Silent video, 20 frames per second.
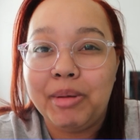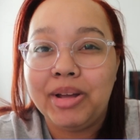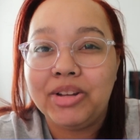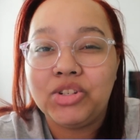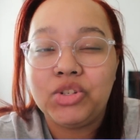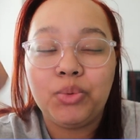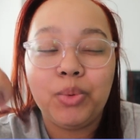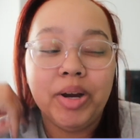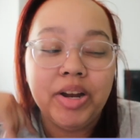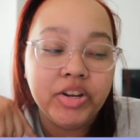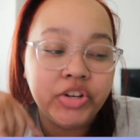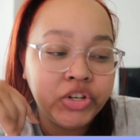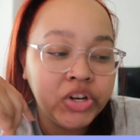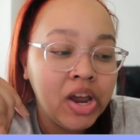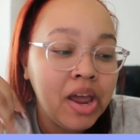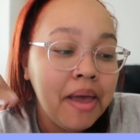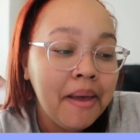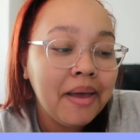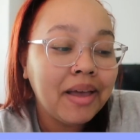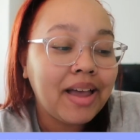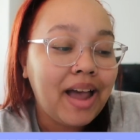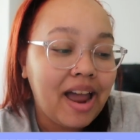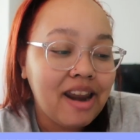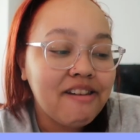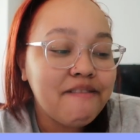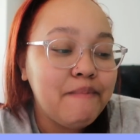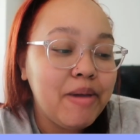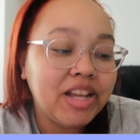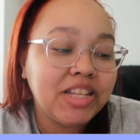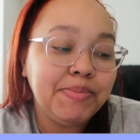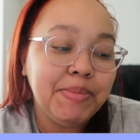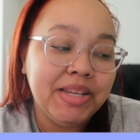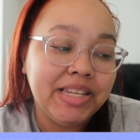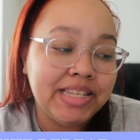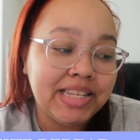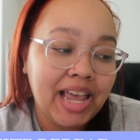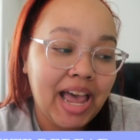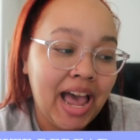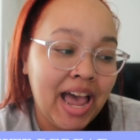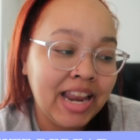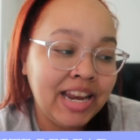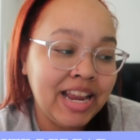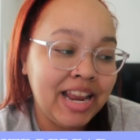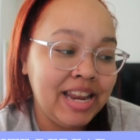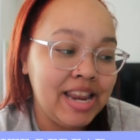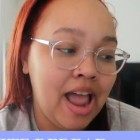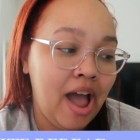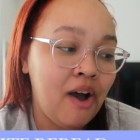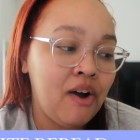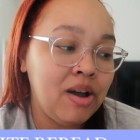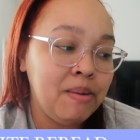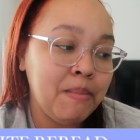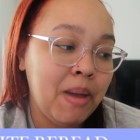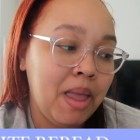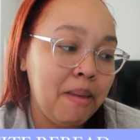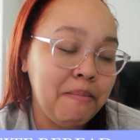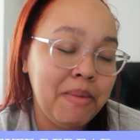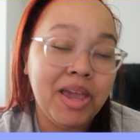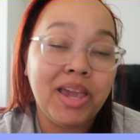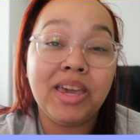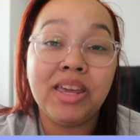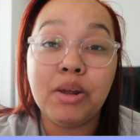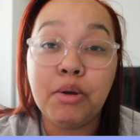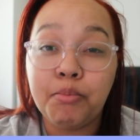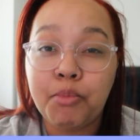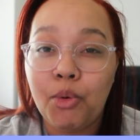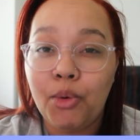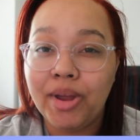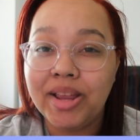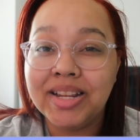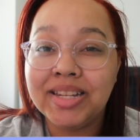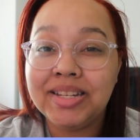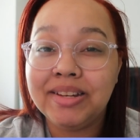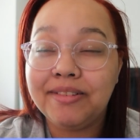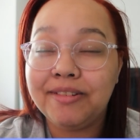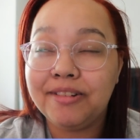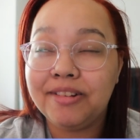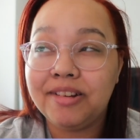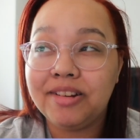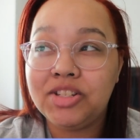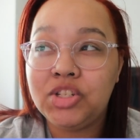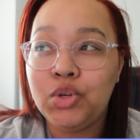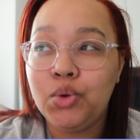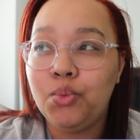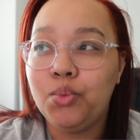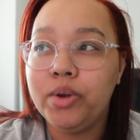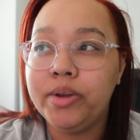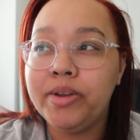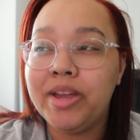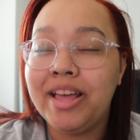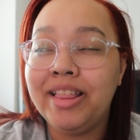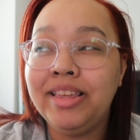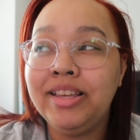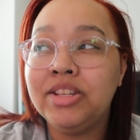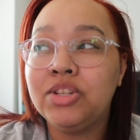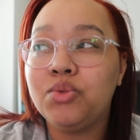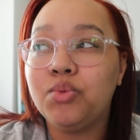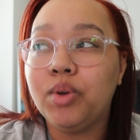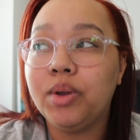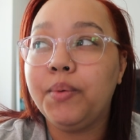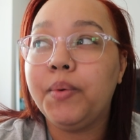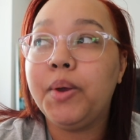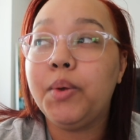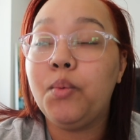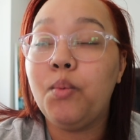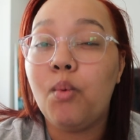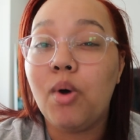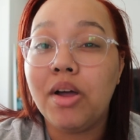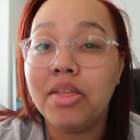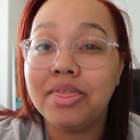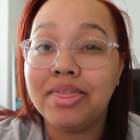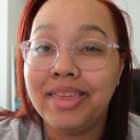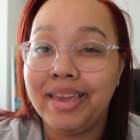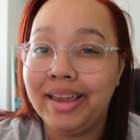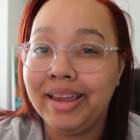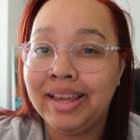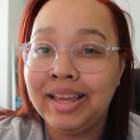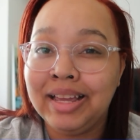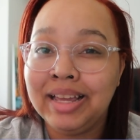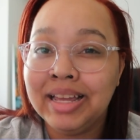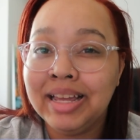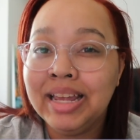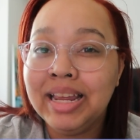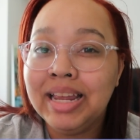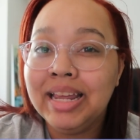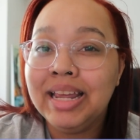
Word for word: much, which kind of makes me sad. And now I might make it a point to re at least reread one thing